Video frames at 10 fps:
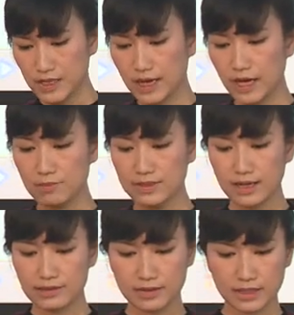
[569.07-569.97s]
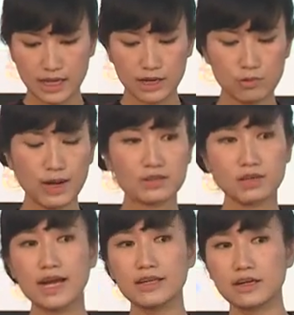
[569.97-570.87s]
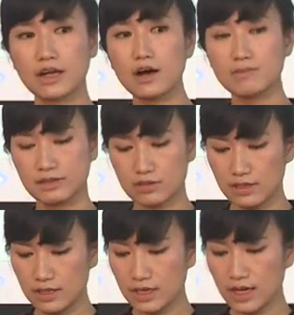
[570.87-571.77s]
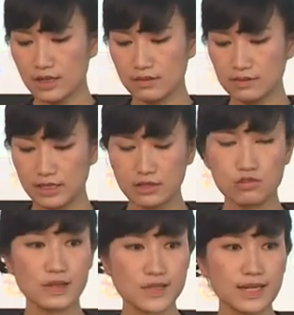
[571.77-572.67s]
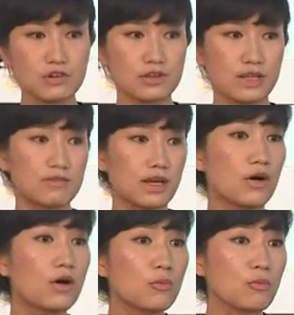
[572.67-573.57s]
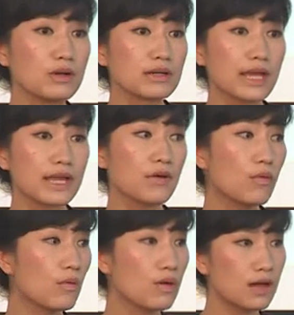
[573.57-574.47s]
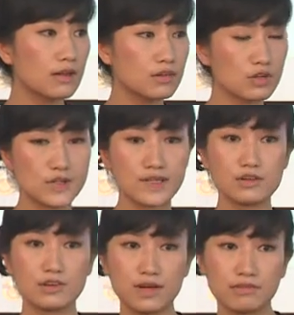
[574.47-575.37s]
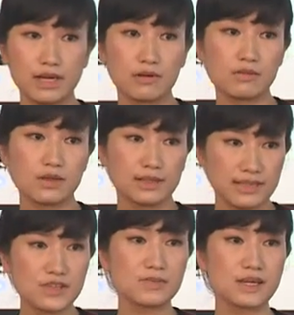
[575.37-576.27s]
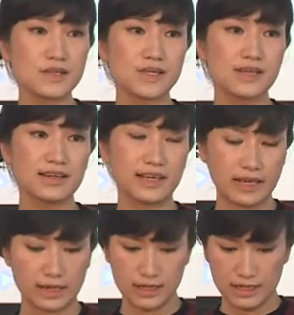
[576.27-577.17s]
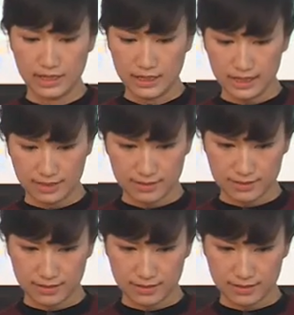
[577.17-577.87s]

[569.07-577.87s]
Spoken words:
I hope that they can write a kind of comment on the translation of their own, okay, or on the translation of their classmates, okay. And